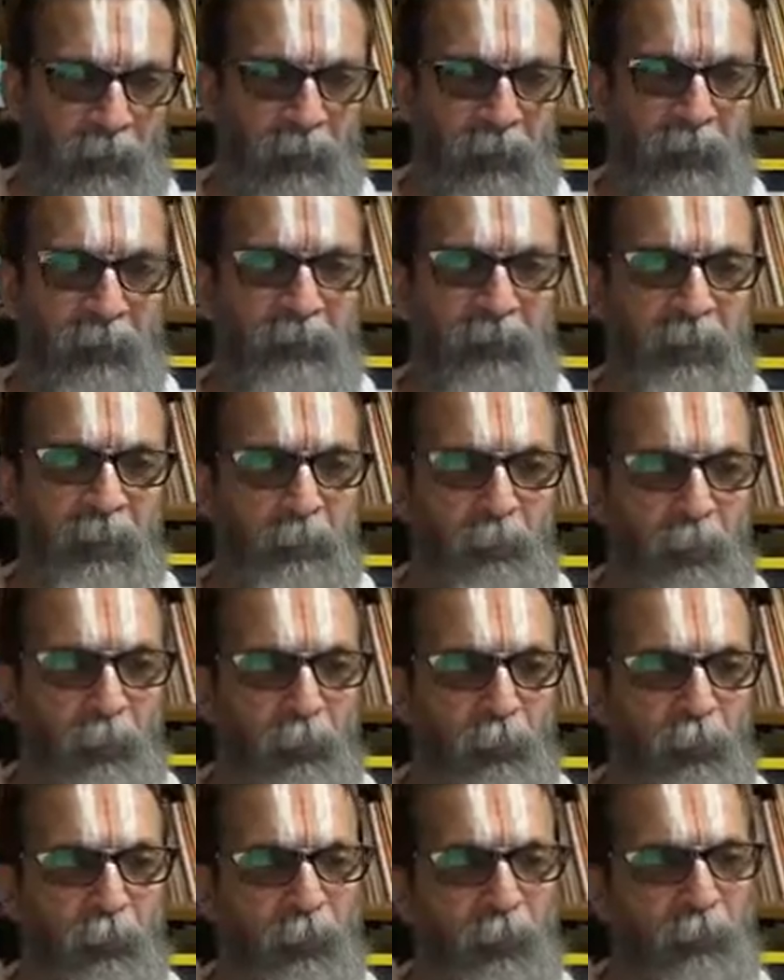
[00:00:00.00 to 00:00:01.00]
Vedas help
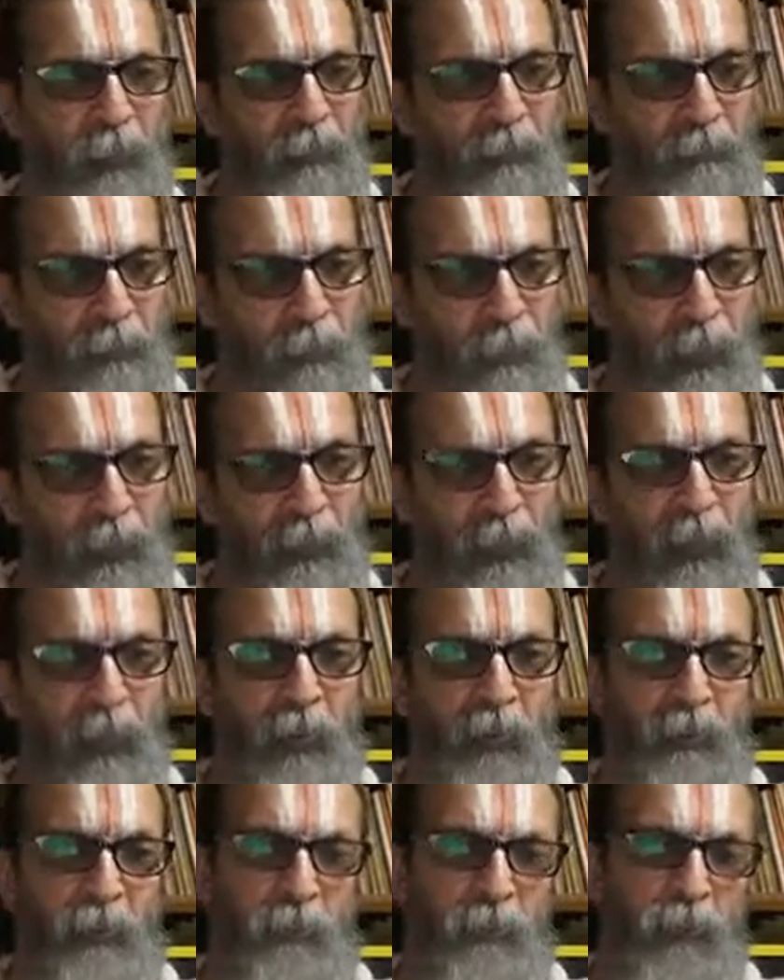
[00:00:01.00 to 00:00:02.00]
you and
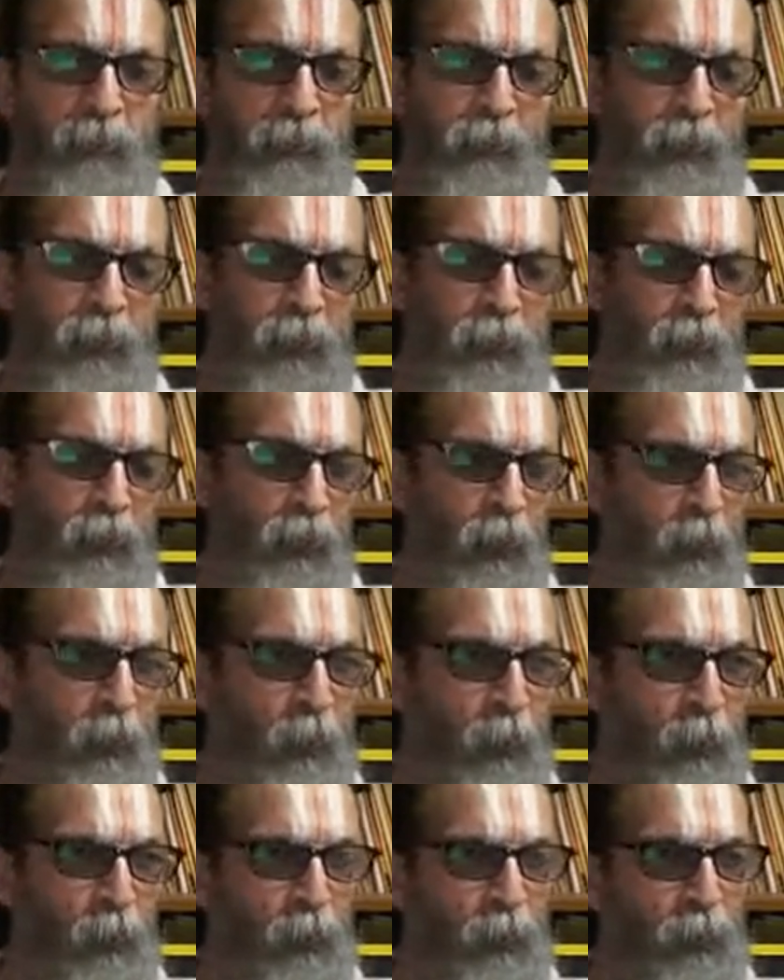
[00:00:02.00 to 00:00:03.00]
mentor
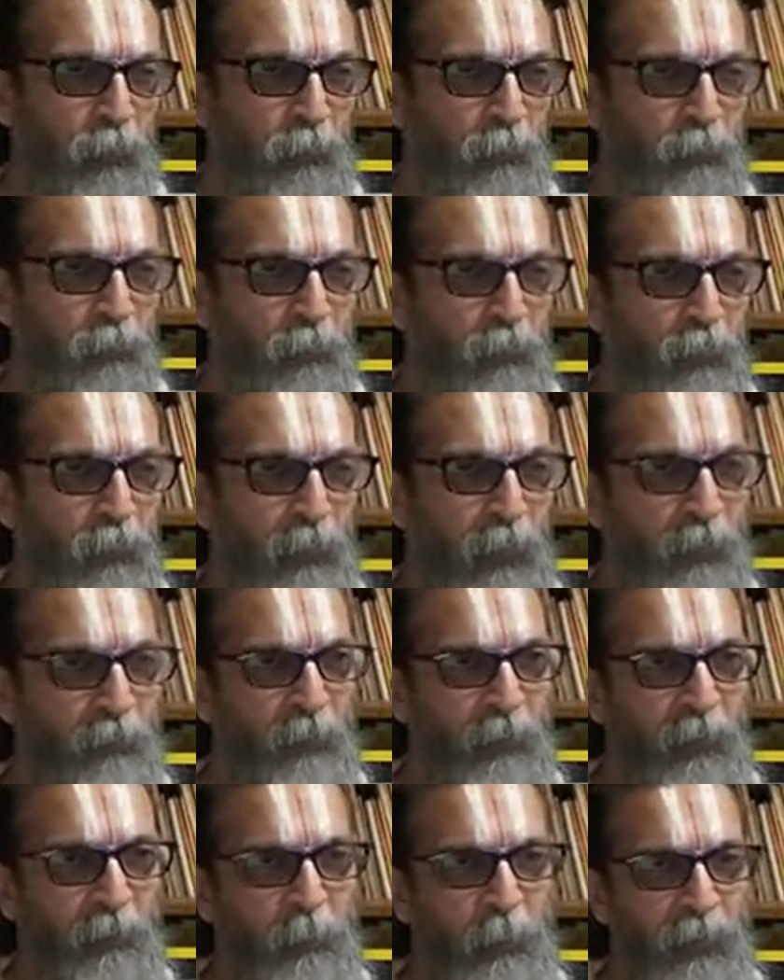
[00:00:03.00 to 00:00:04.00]
through
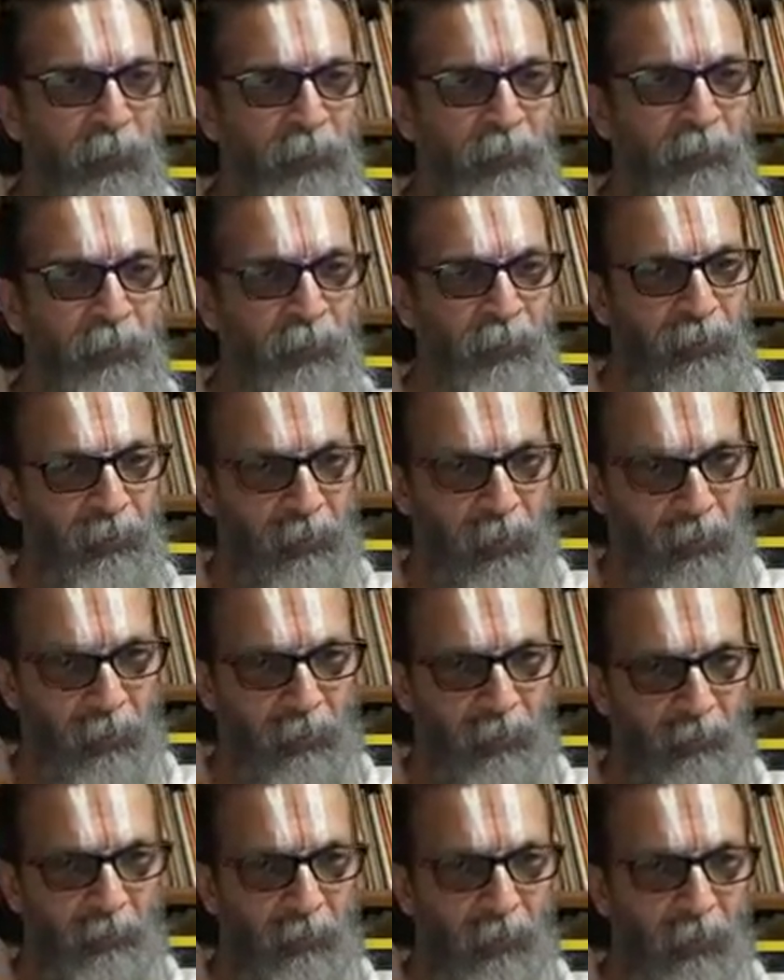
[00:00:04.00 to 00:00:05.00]
life experiences
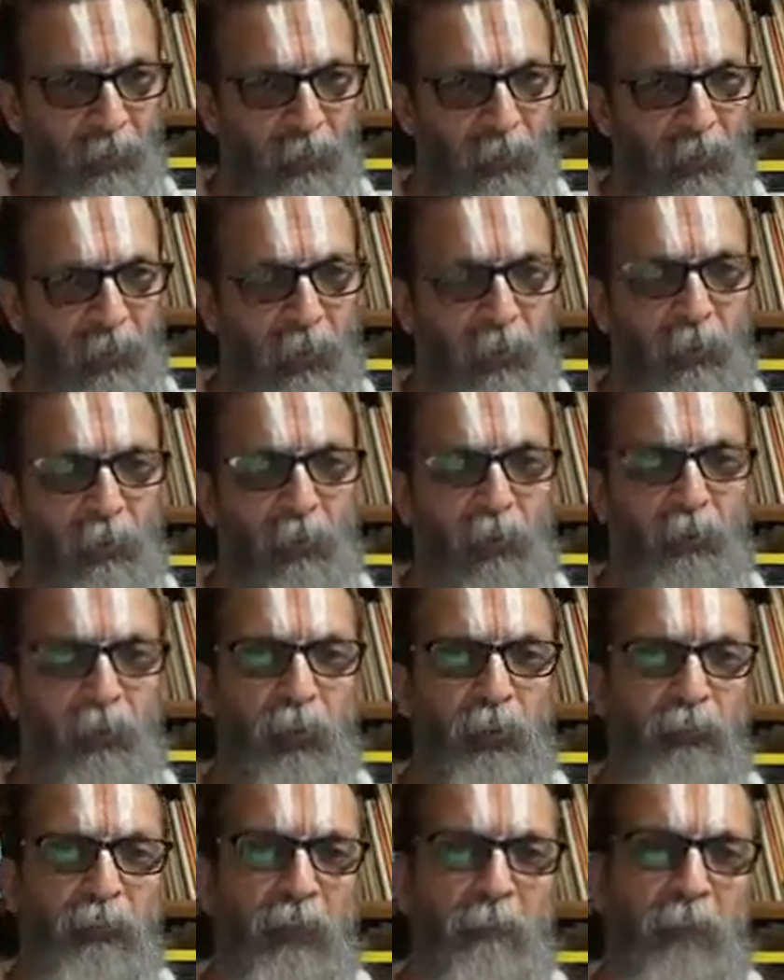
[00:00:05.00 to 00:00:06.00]
here and
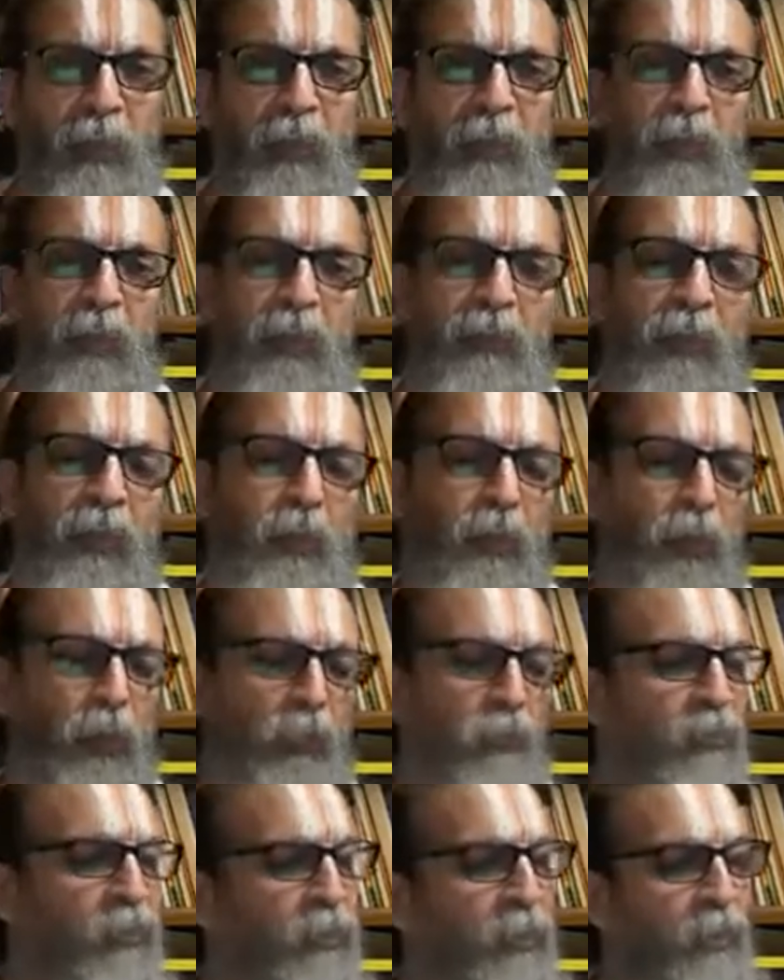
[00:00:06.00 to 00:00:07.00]
also with many things
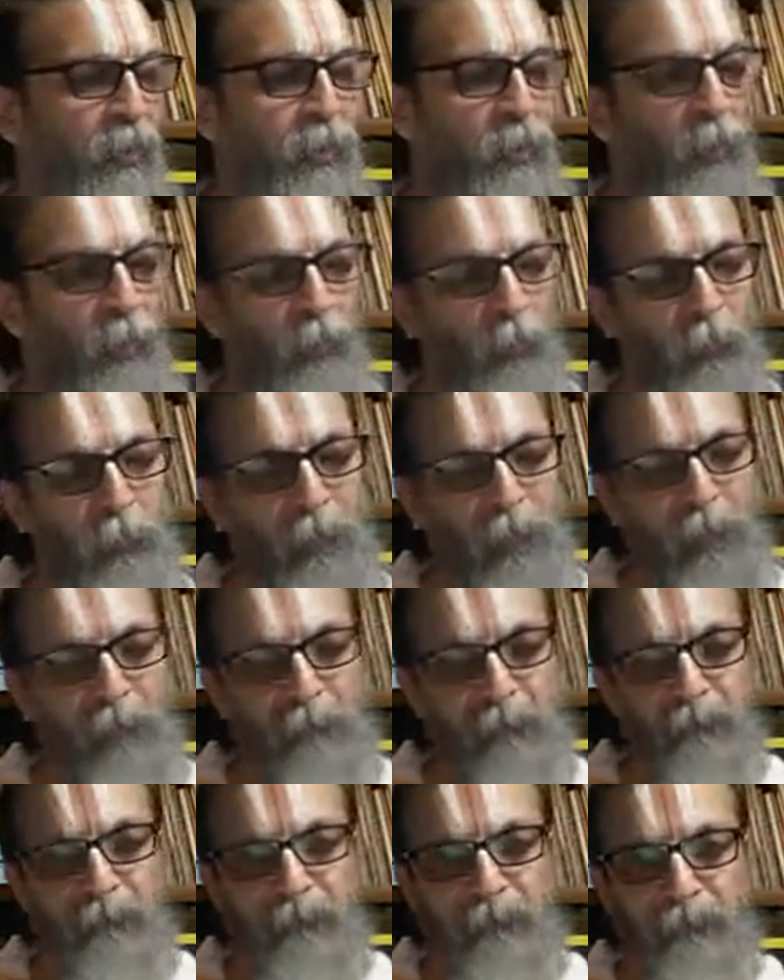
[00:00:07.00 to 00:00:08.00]
still unknown to man.